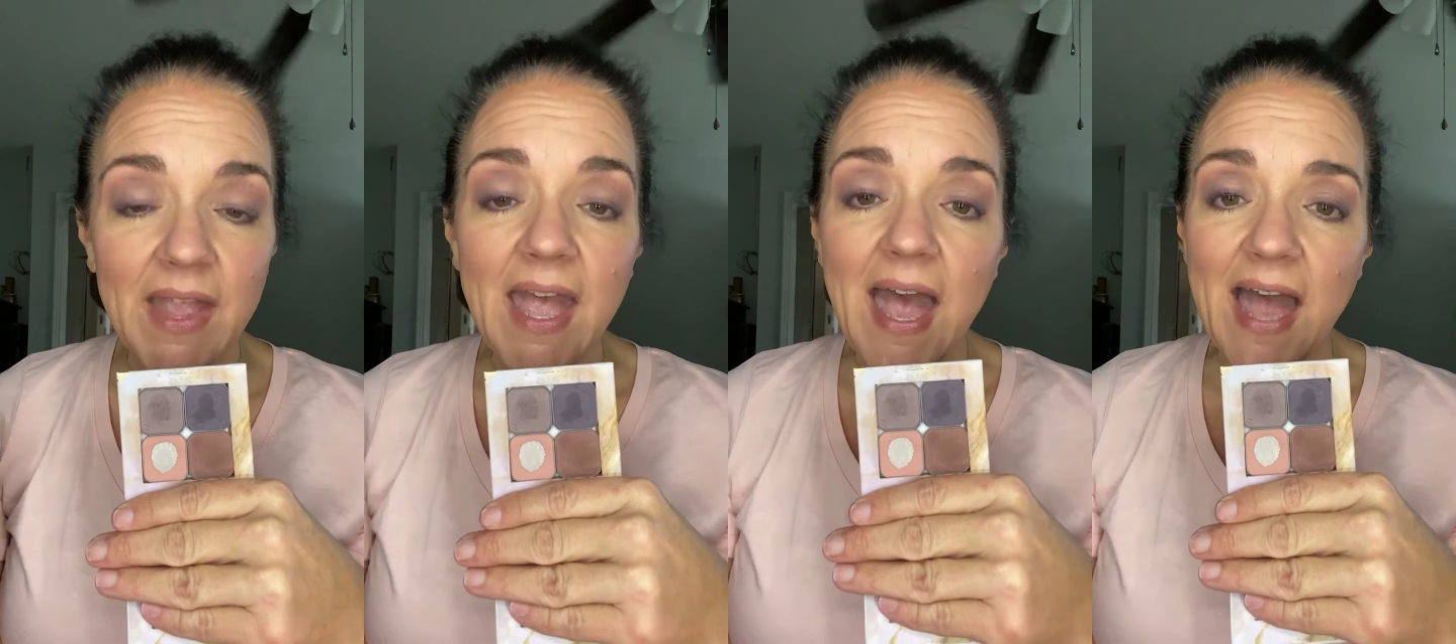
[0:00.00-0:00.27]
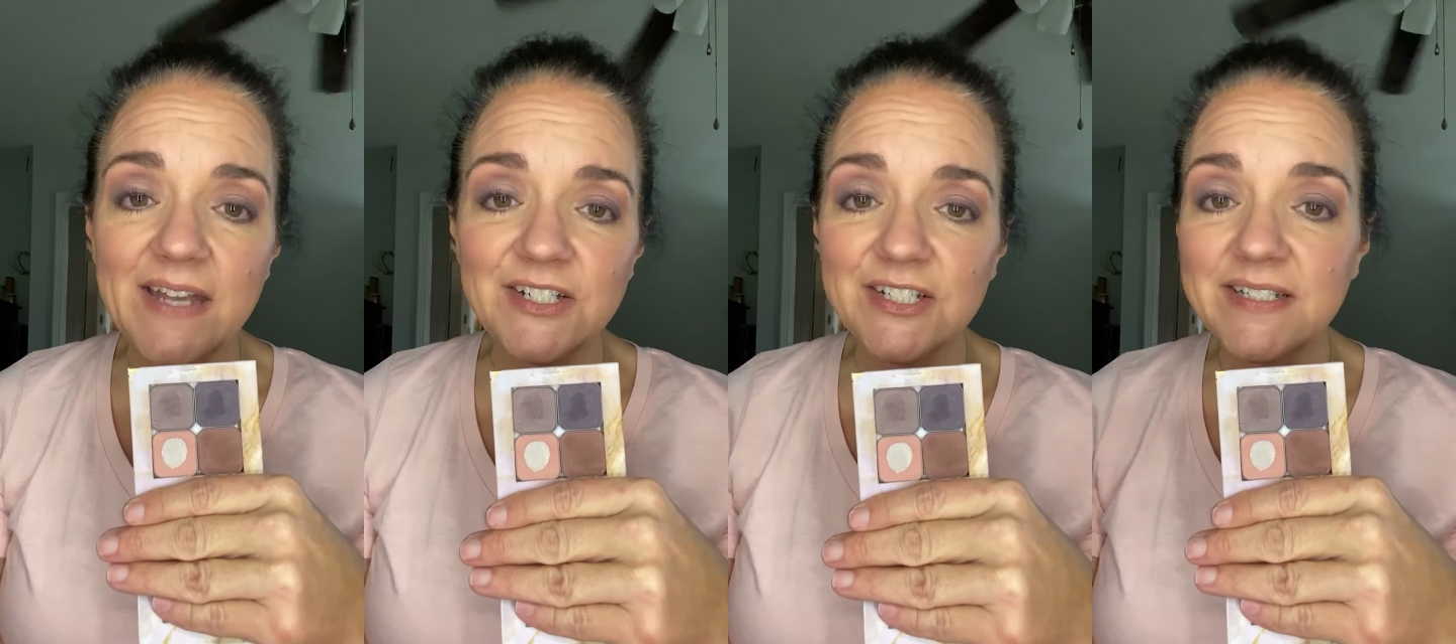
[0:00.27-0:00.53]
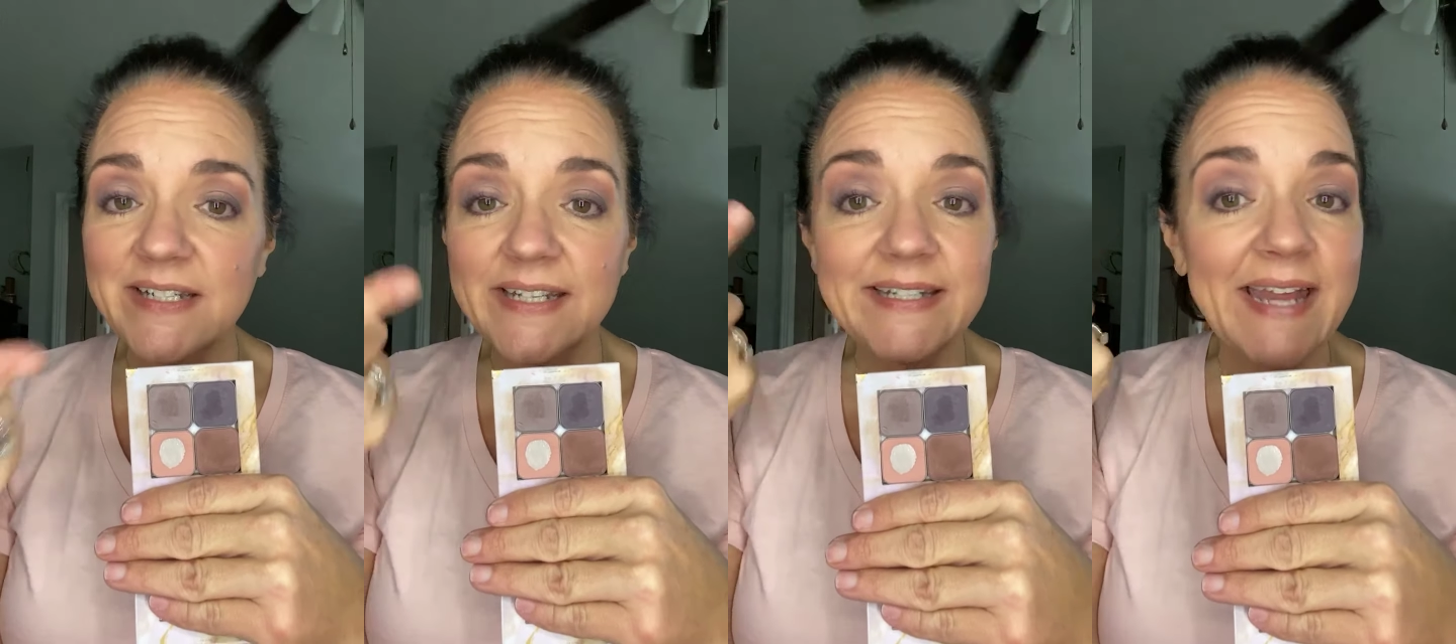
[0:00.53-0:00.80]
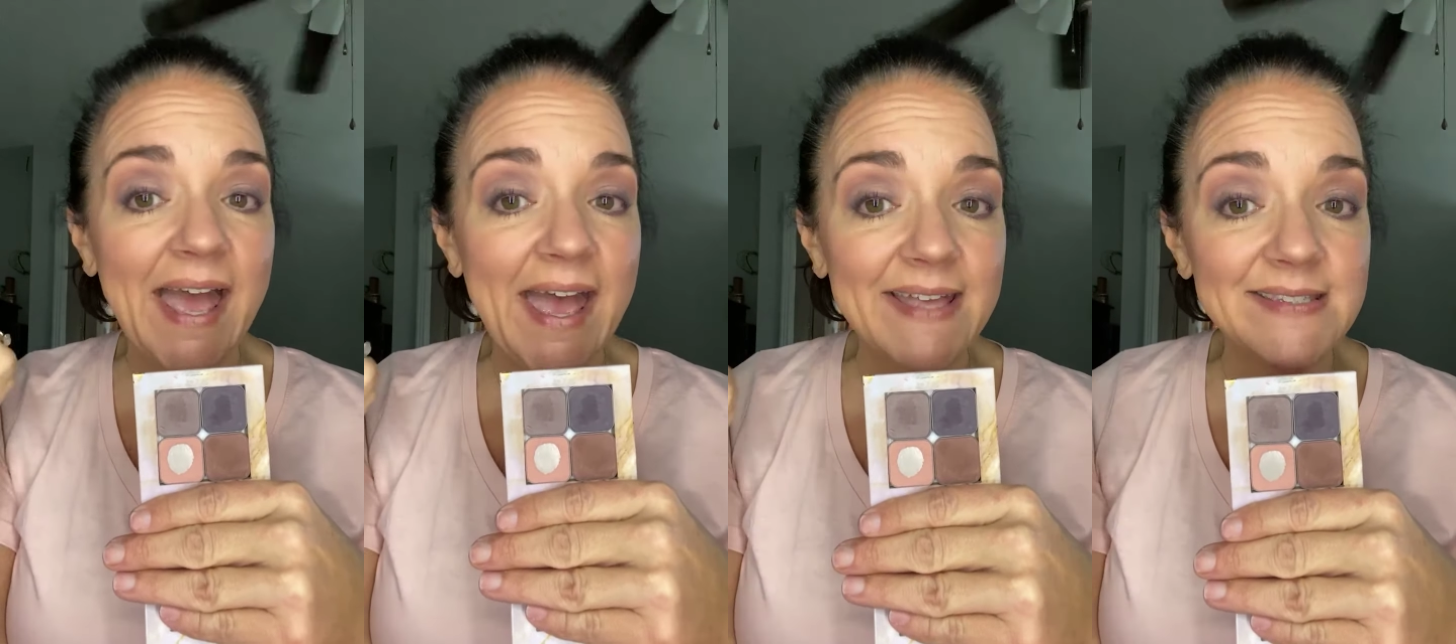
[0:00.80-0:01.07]
I just need to
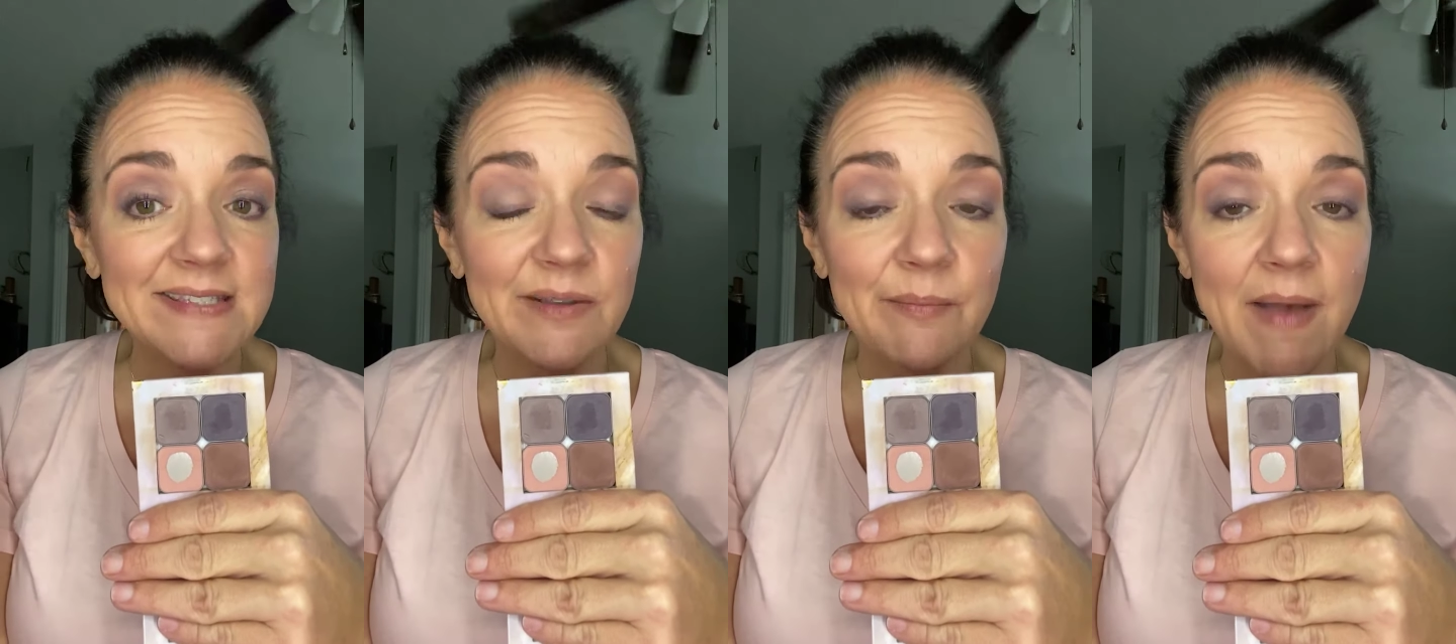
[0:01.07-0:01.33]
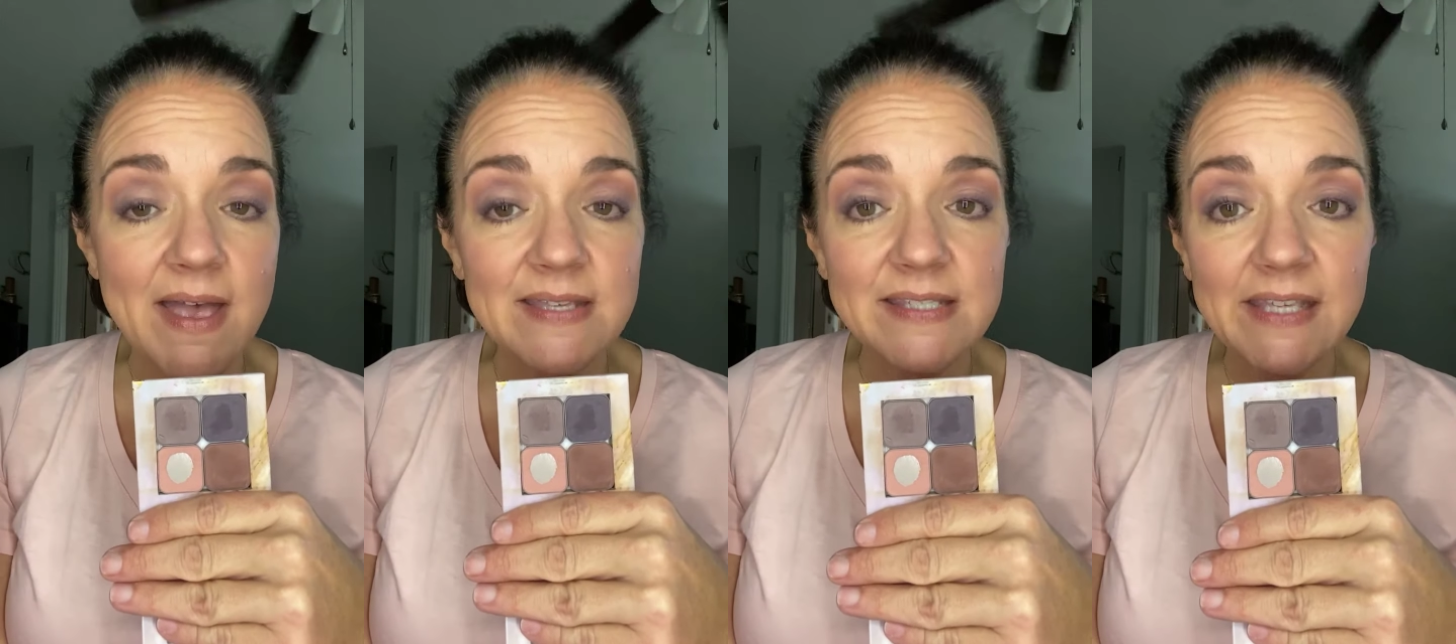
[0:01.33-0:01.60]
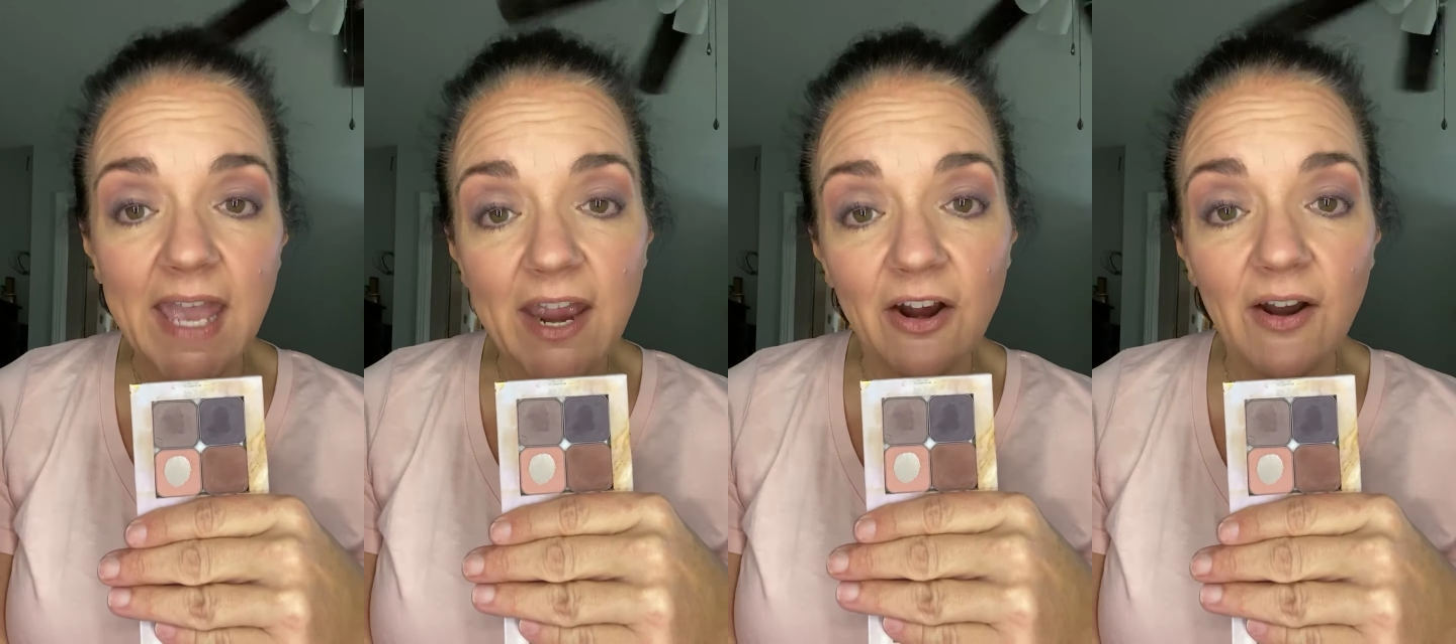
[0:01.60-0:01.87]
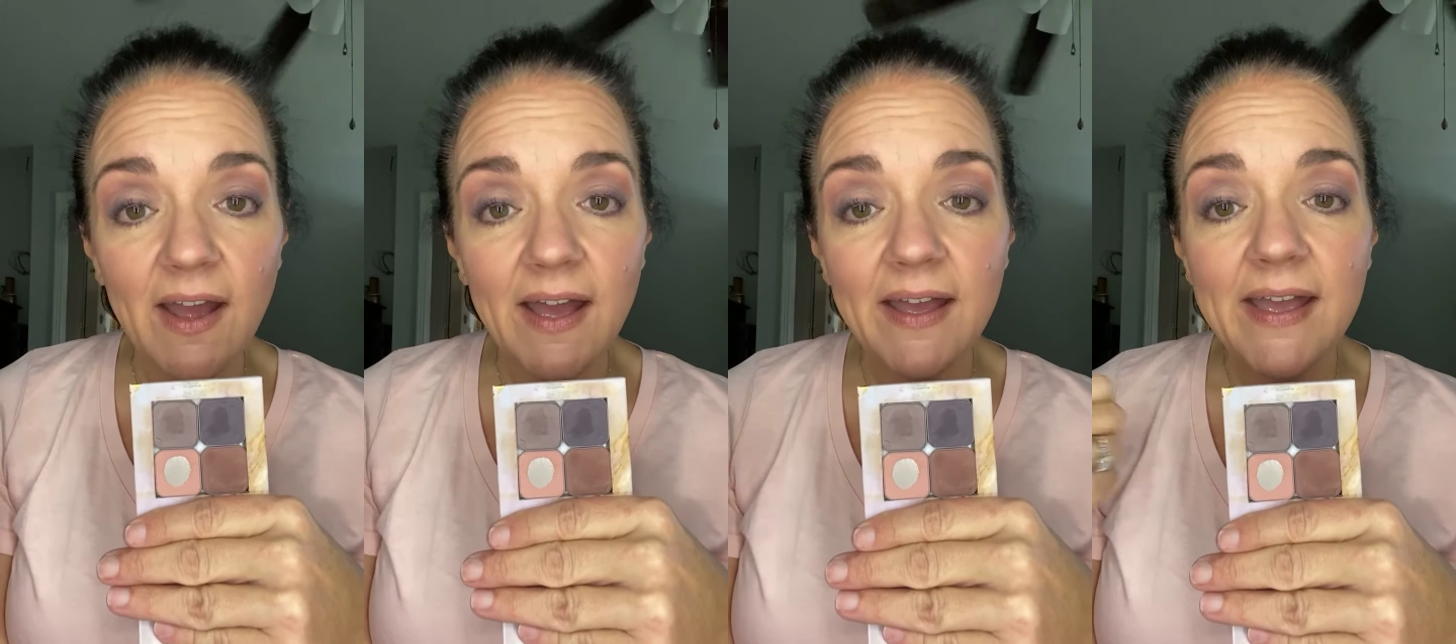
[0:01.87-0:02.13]
add some
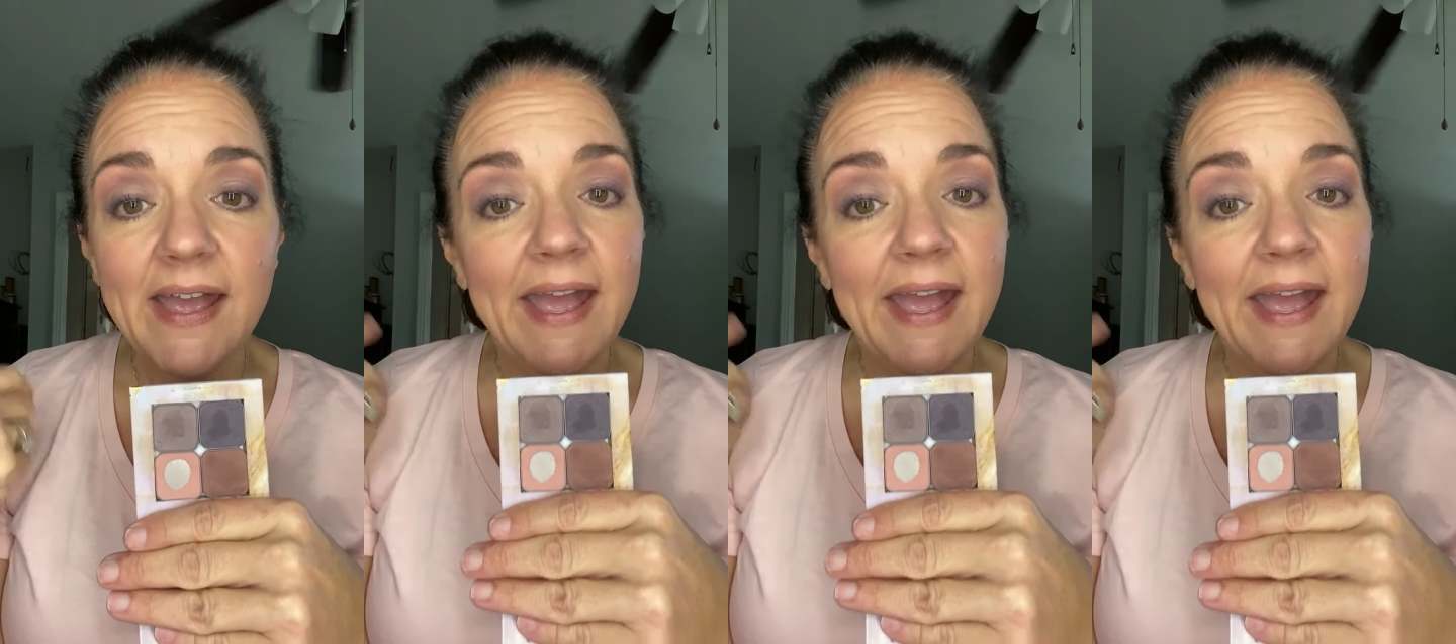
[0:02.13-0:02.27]
mascara